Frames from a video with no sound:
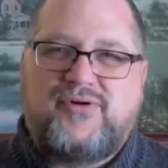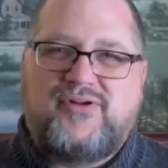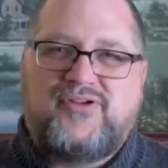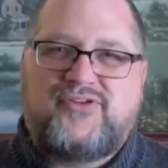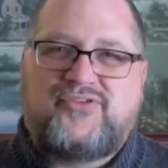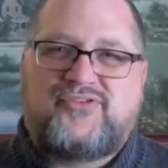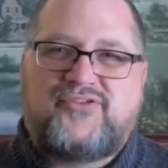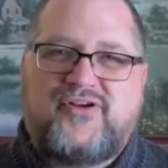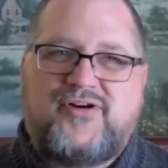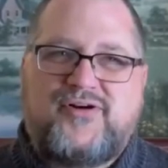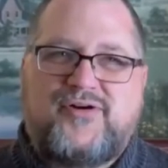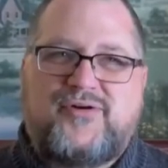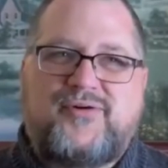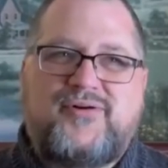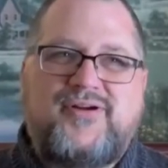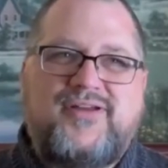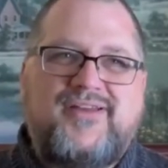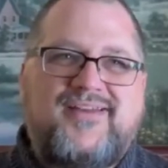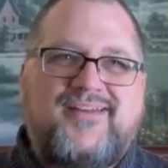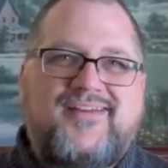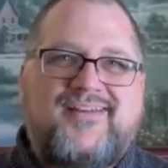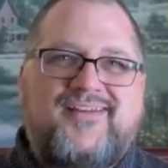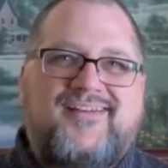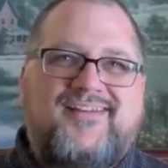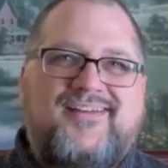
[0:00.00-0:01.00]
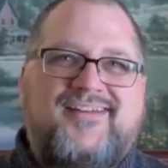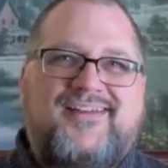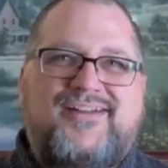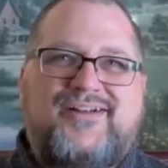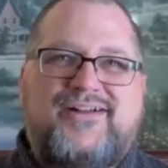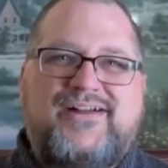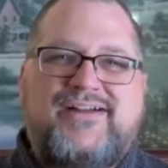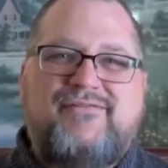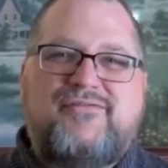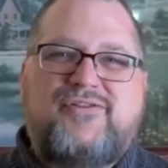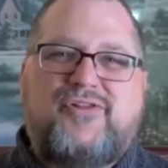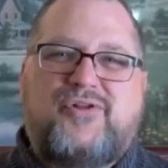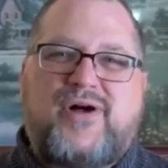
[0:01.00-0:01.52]
And so, you know,
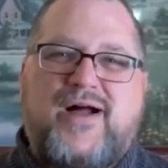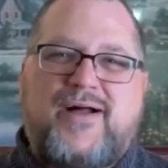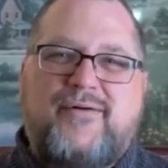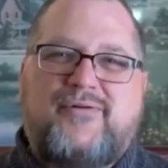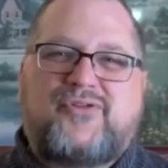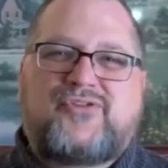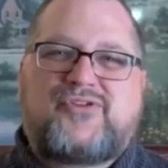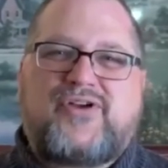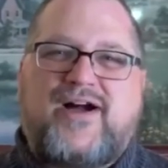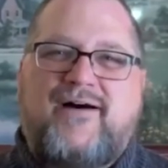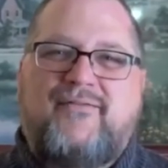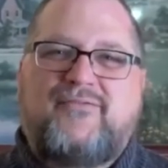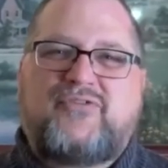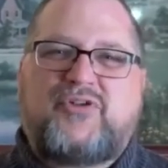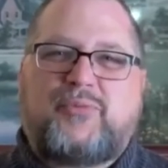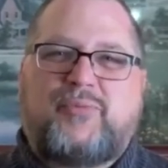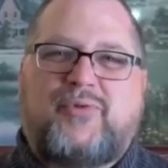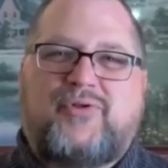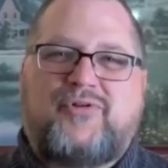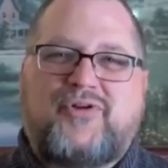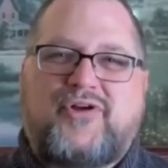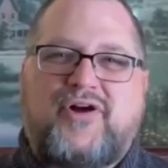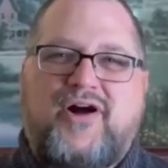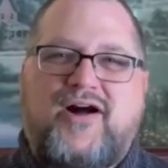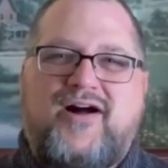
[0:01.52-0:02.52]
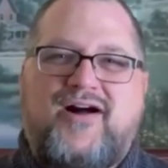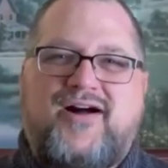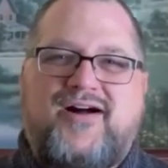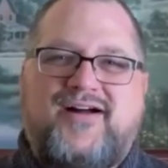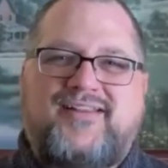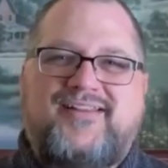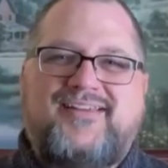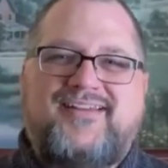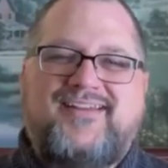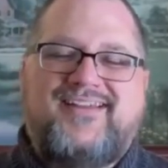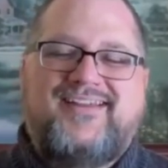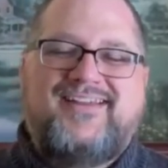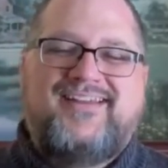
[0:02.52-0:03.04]
even though I was comfortable,
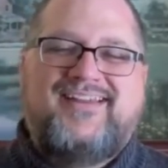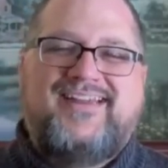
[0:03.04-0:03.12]
God,